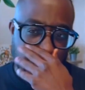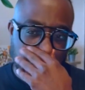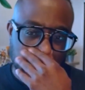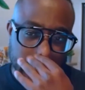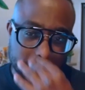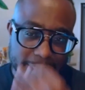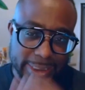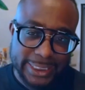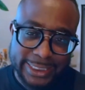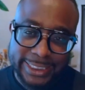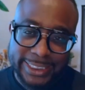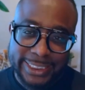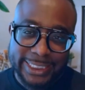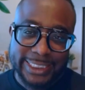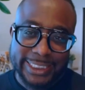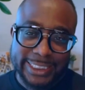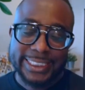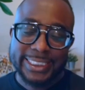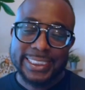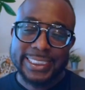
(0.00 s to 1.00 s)

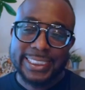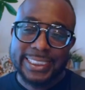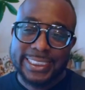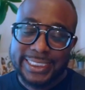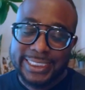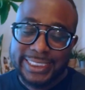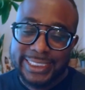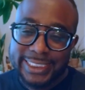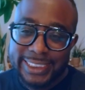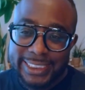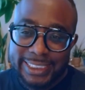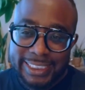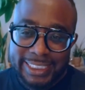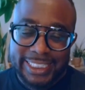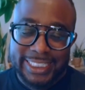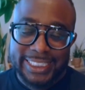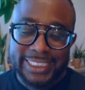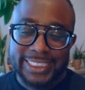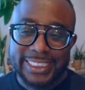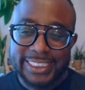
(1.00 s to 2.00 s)

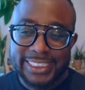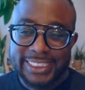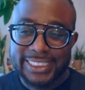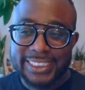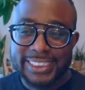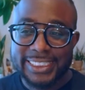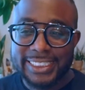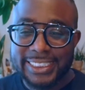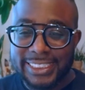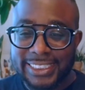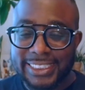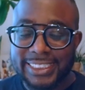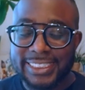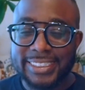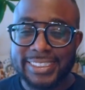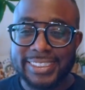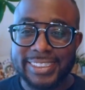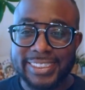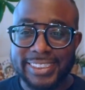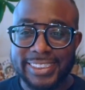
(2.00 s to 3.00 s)

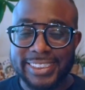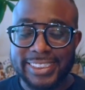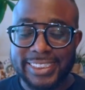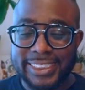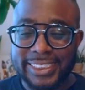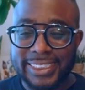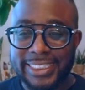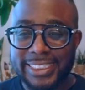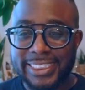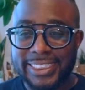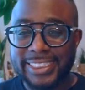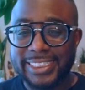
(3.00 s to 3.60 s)
[no speech]